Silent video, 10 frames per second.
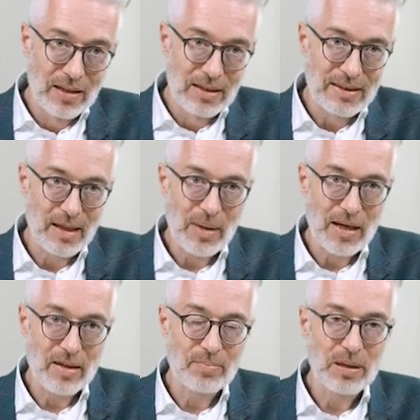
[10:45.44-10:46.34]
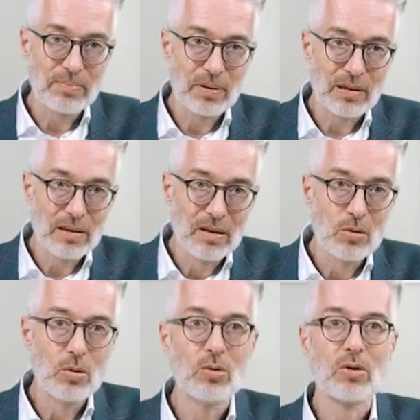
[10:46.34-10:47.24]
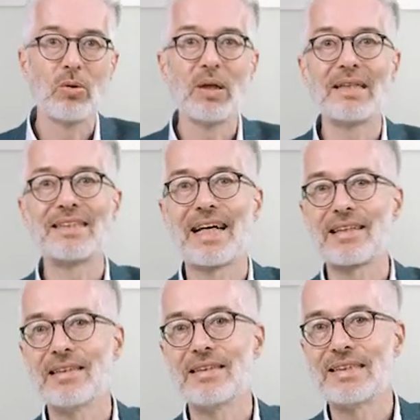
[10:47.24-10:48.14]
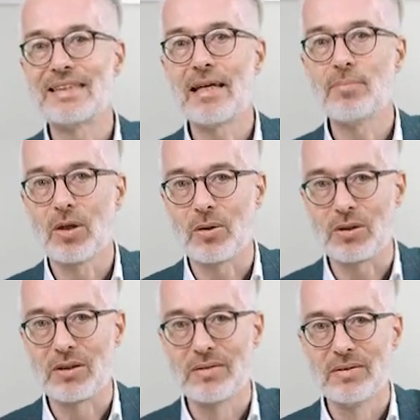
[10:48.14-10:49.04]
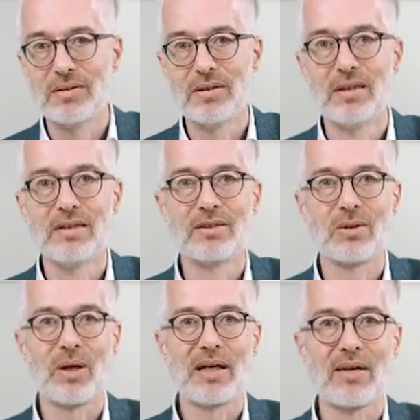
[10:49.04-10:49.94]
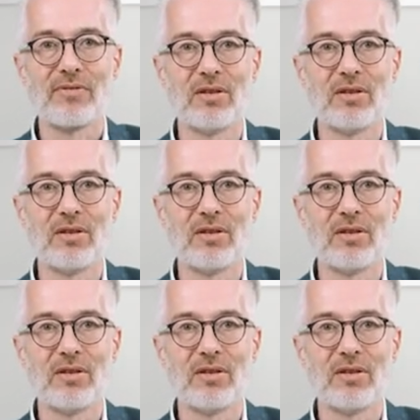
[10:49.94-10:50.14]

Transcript: some other people who know exactly the same node. So I have